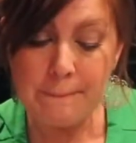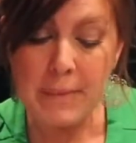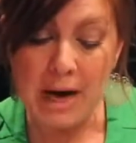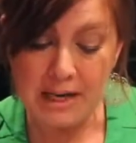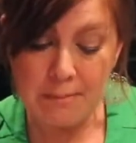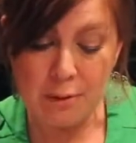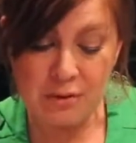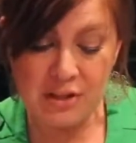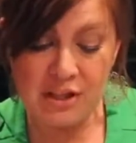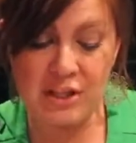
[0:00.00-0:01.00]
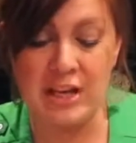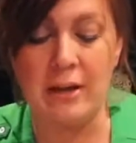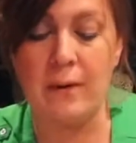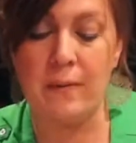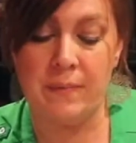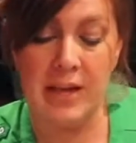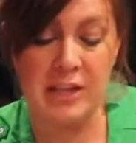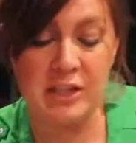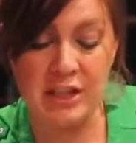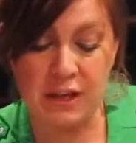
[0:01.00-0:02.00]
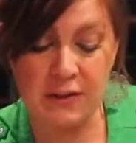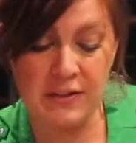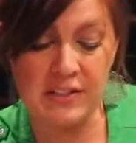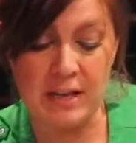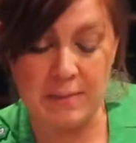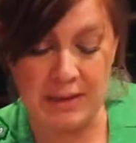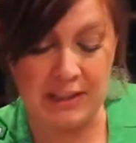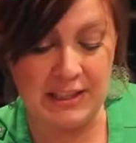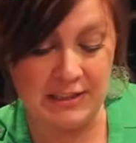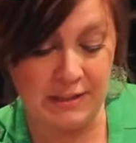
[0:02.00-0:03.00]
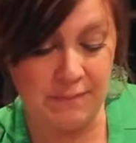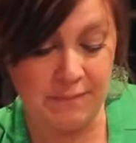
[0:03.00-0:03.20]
Body Boost Gel, a gel stimulant.